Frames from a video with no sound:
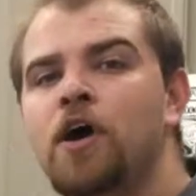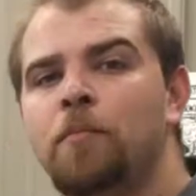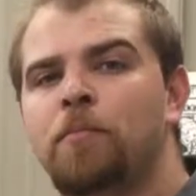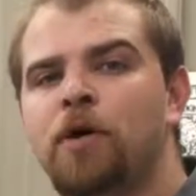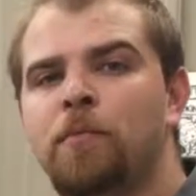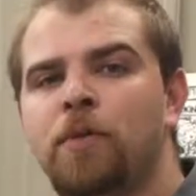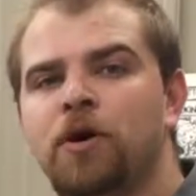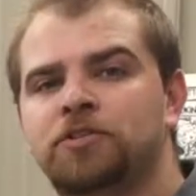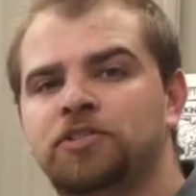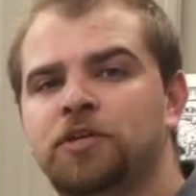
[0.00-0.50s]

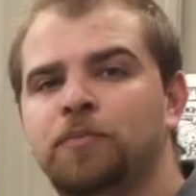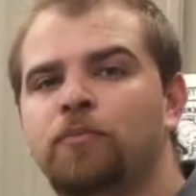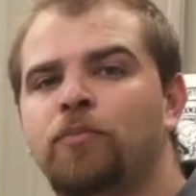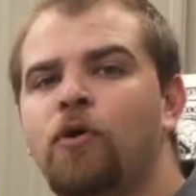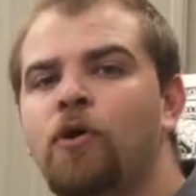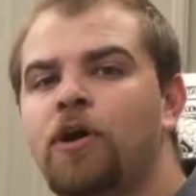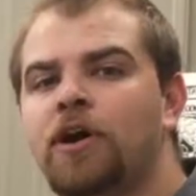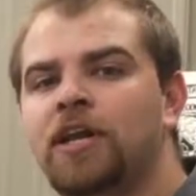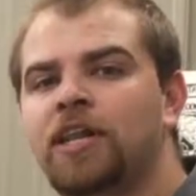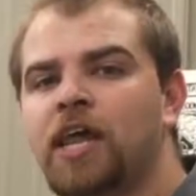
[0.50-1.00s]
But most
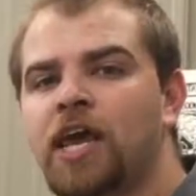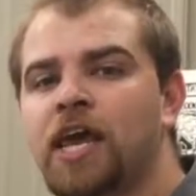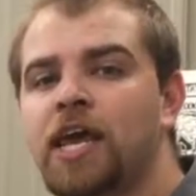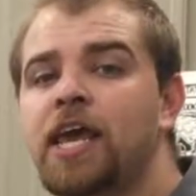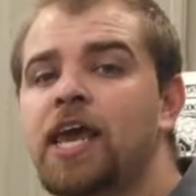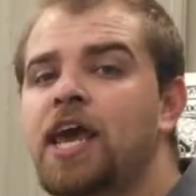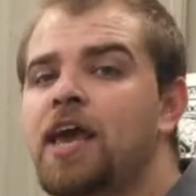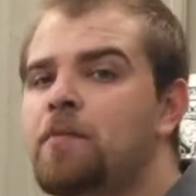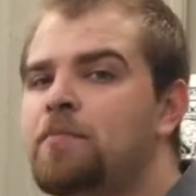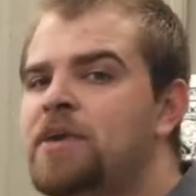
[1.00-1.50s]
importantly,
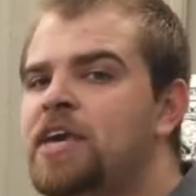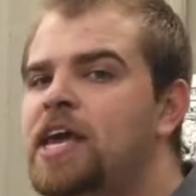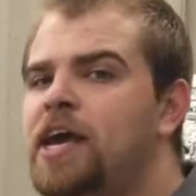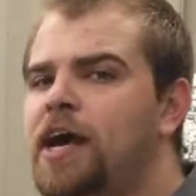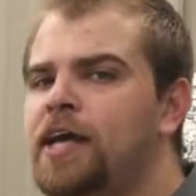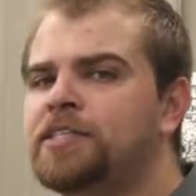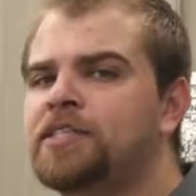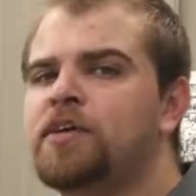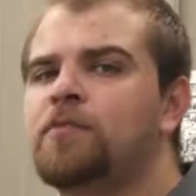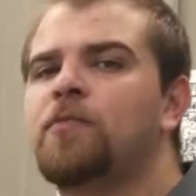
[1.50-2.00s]

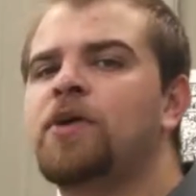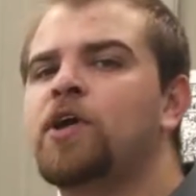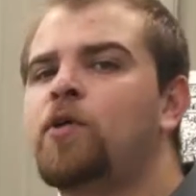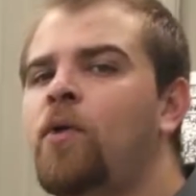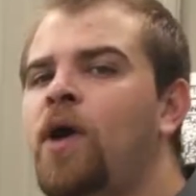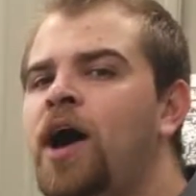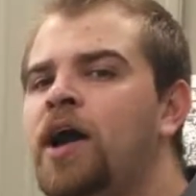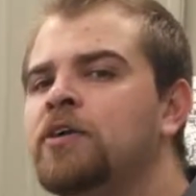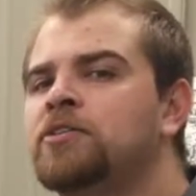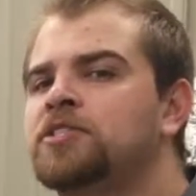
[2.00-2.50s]
because it
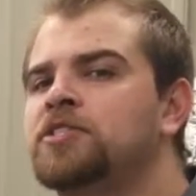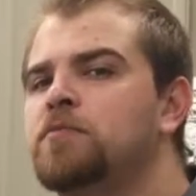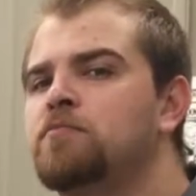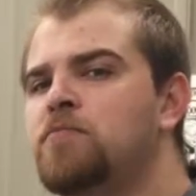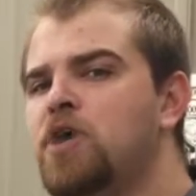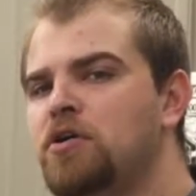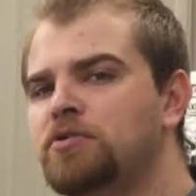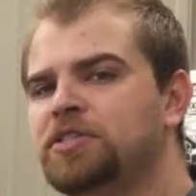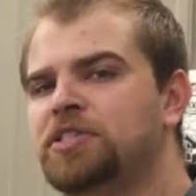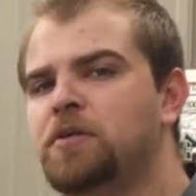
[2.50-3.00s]
requires the
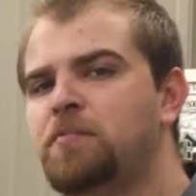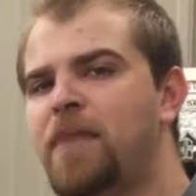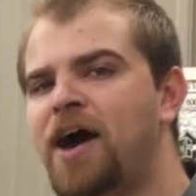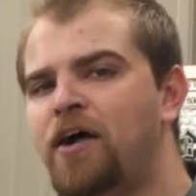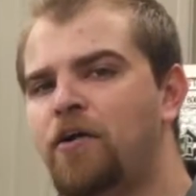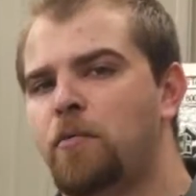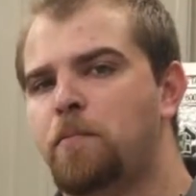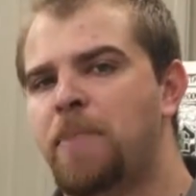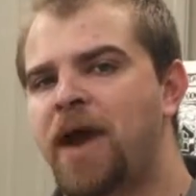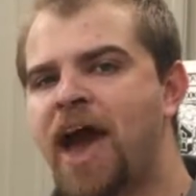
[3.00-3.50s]
most
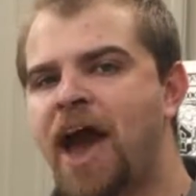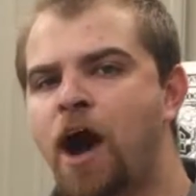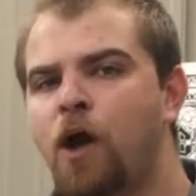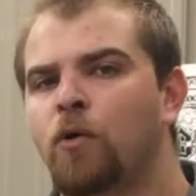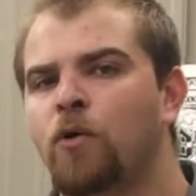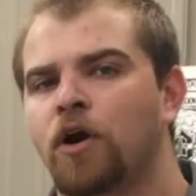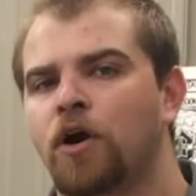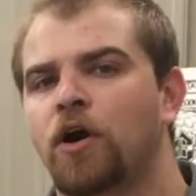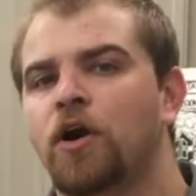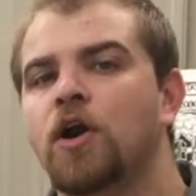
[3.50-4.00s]
amount of
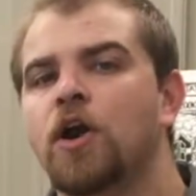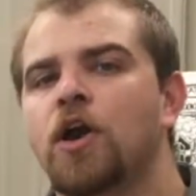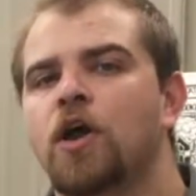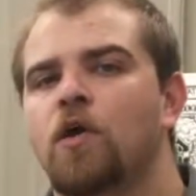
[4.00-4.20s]
power,